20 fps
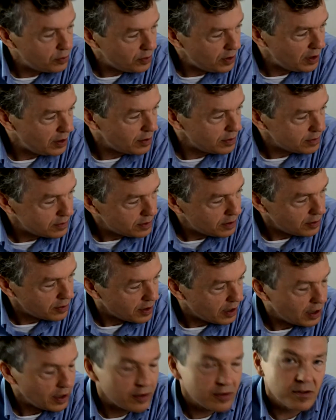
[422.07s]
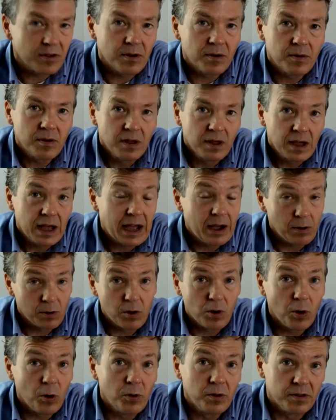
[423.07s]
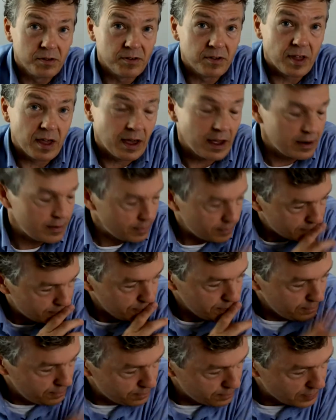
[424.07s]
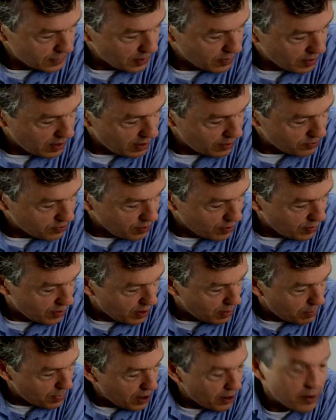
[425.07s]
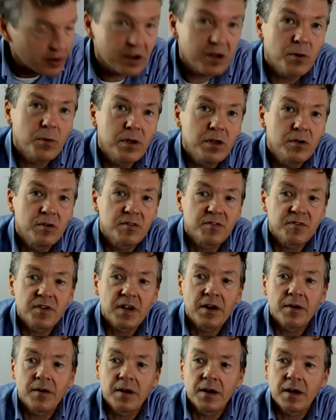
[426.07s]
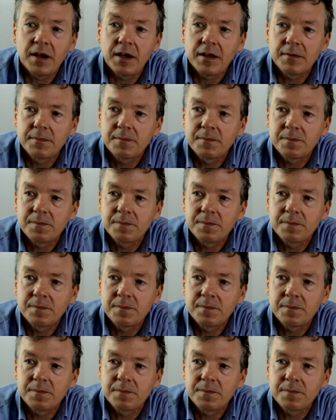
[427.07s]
Well, okay, so how cold is that? Okay, so in America, we use Fahrenheit.